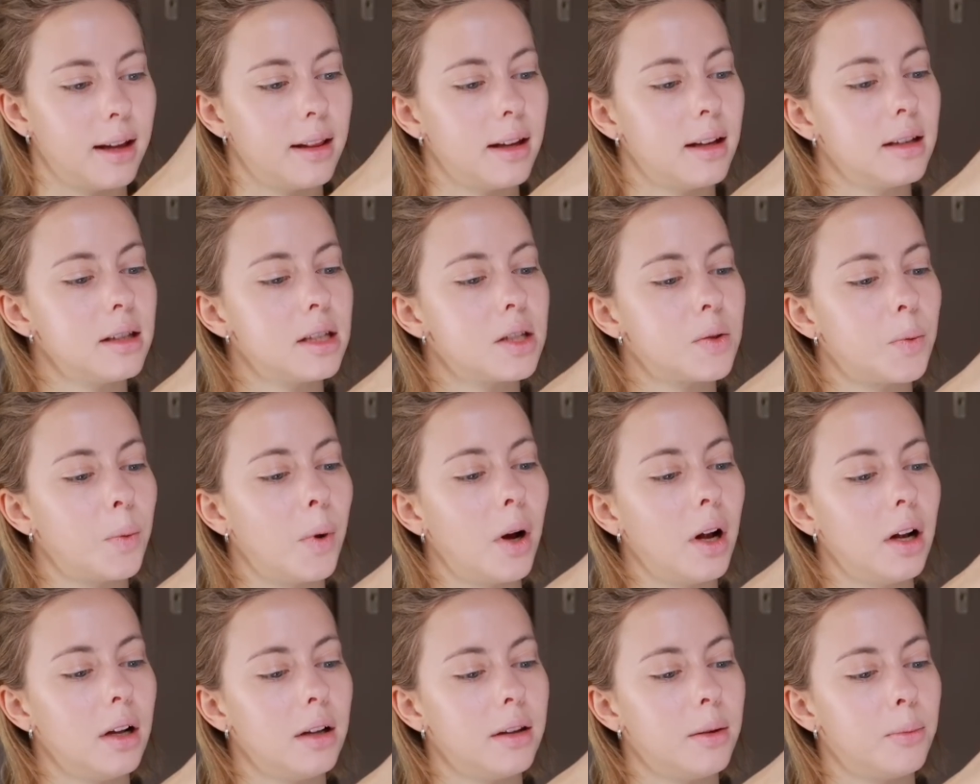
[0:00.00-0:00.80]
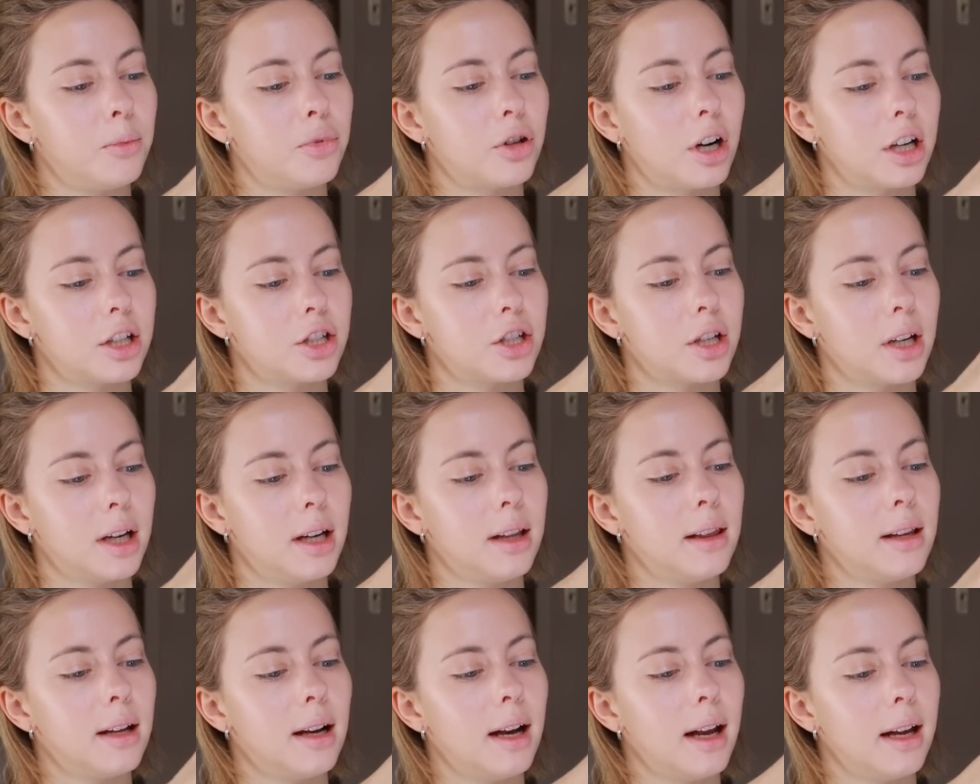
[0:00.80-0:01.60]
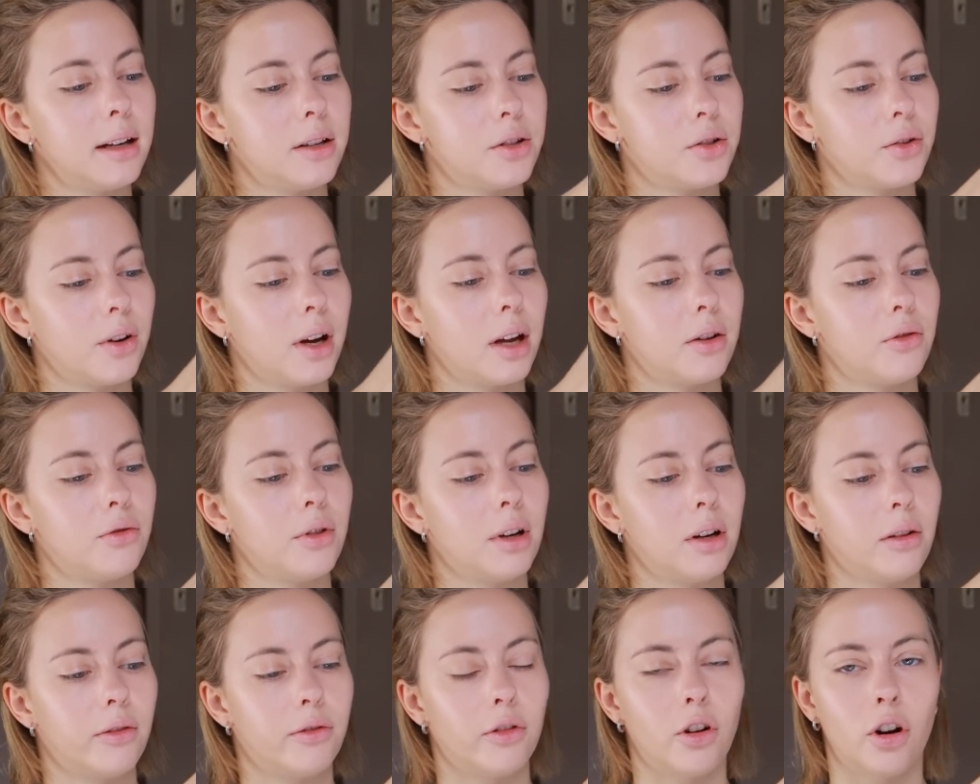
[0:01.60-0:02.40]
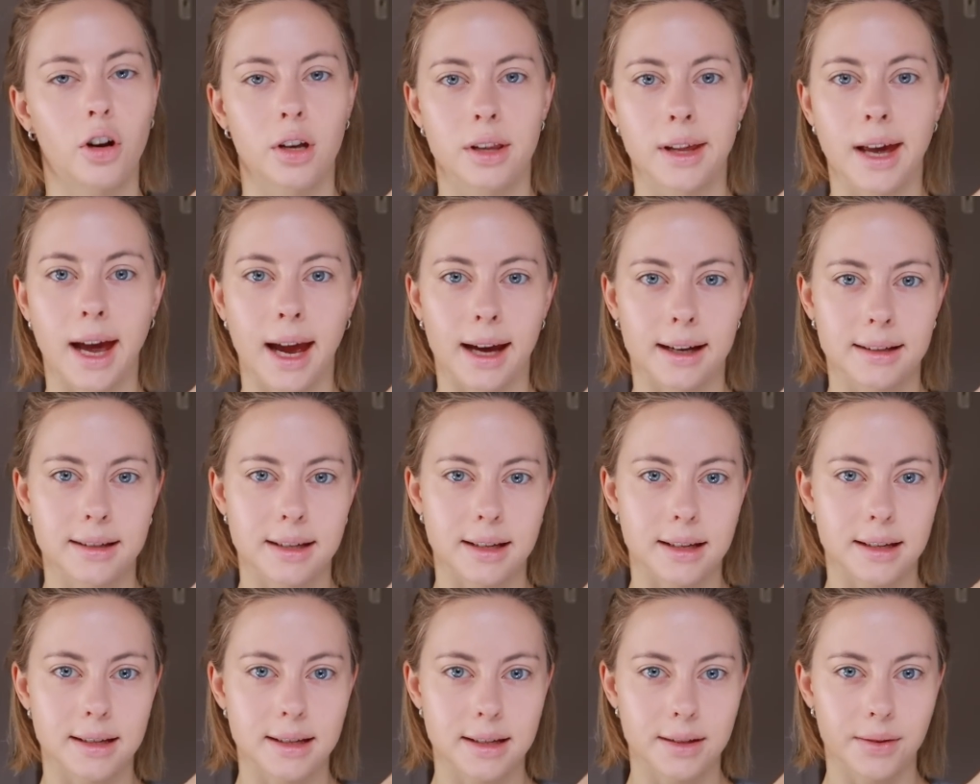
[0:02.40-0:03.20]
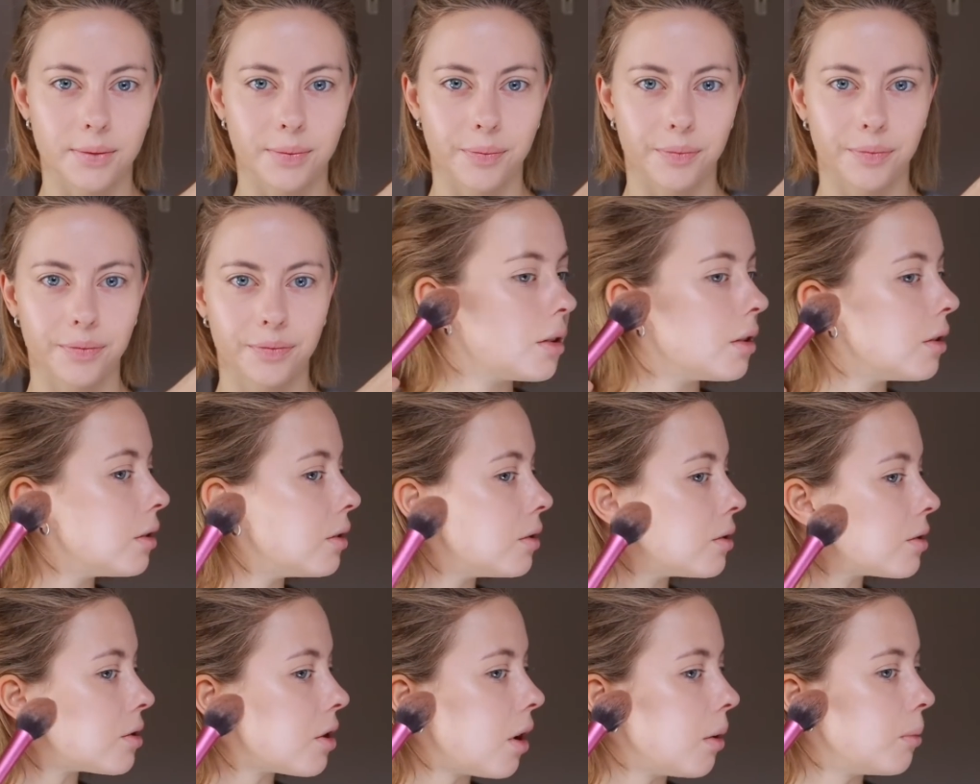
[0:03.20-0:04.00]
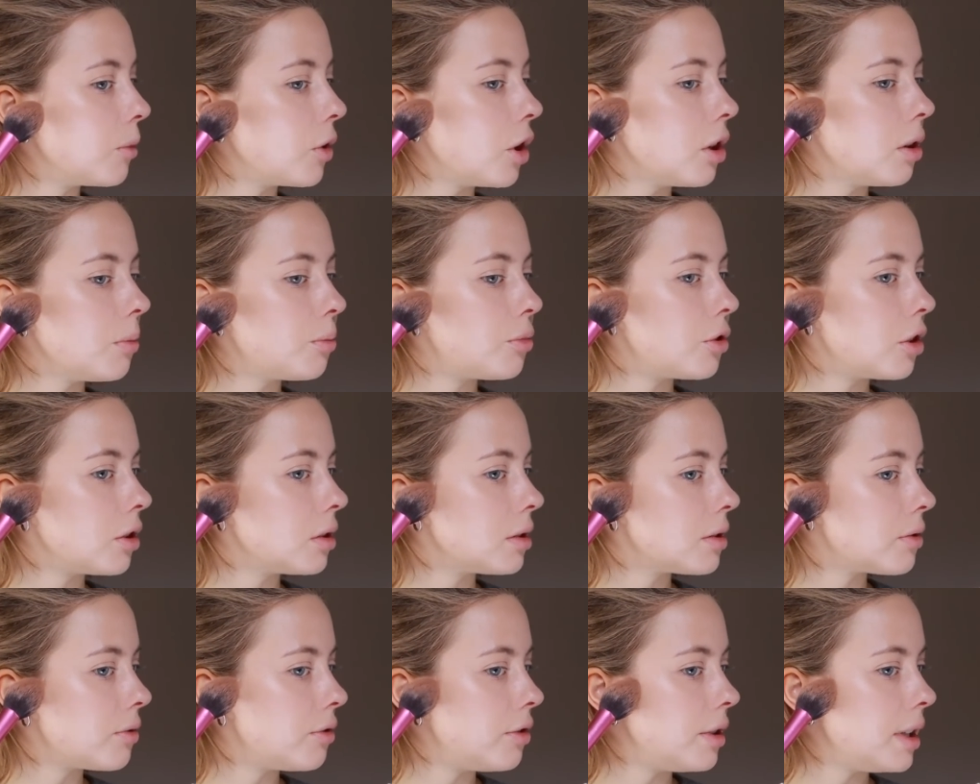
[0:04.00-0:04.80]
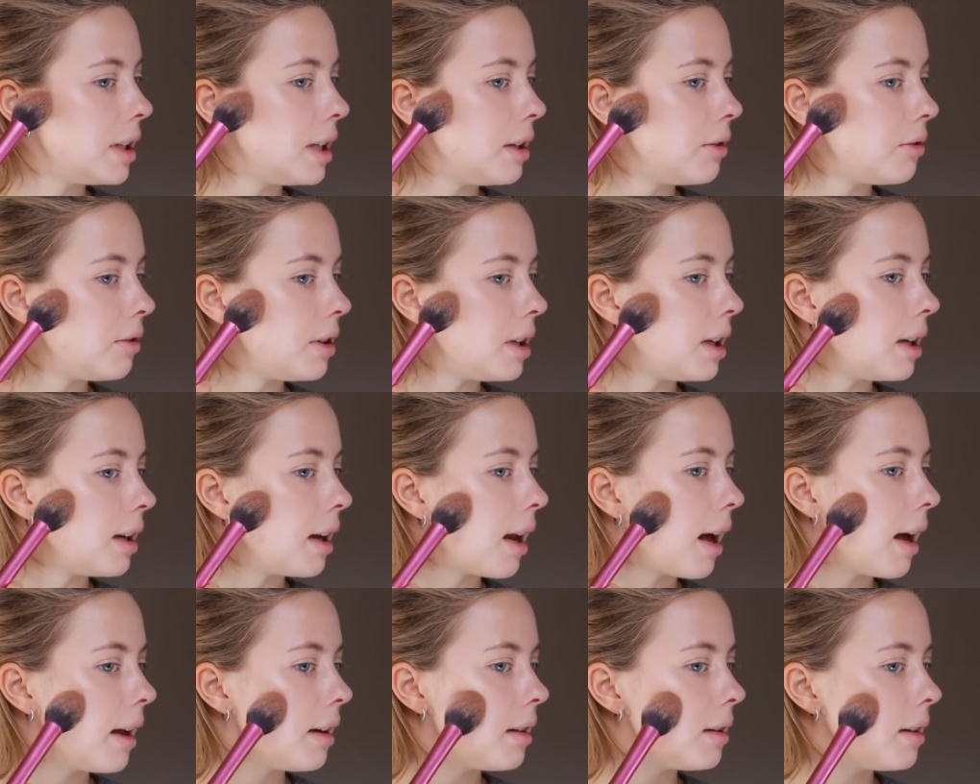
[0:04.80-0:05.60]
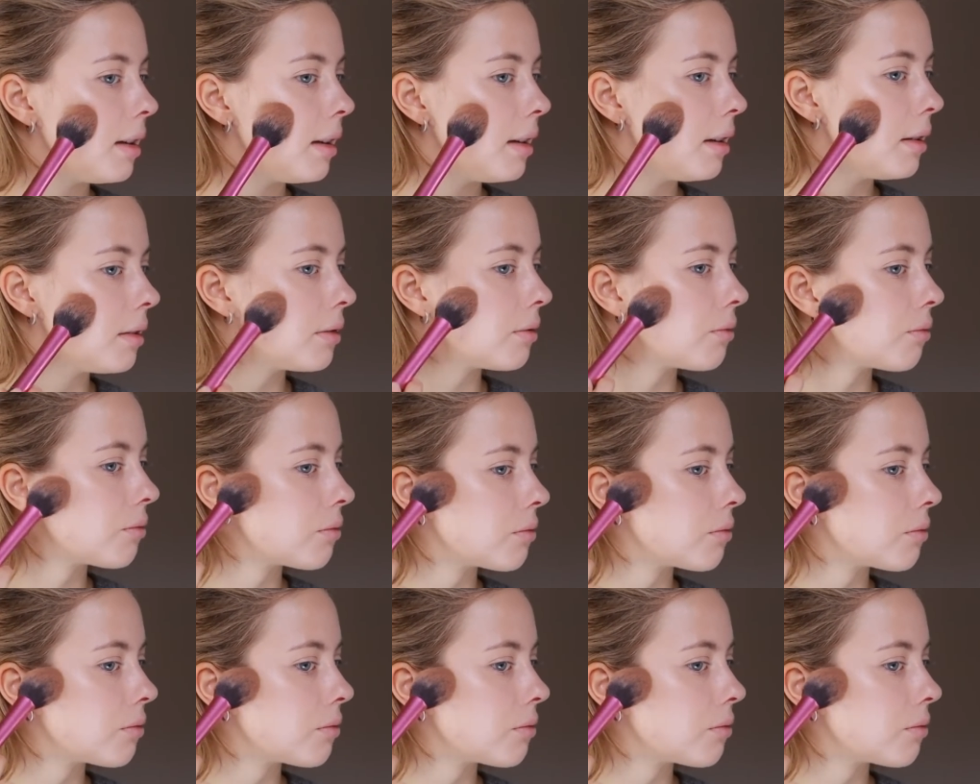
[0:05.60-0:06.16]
and then swirl the brush in the lead to get rid of all the excess. So I'm gonna bronze really lightly.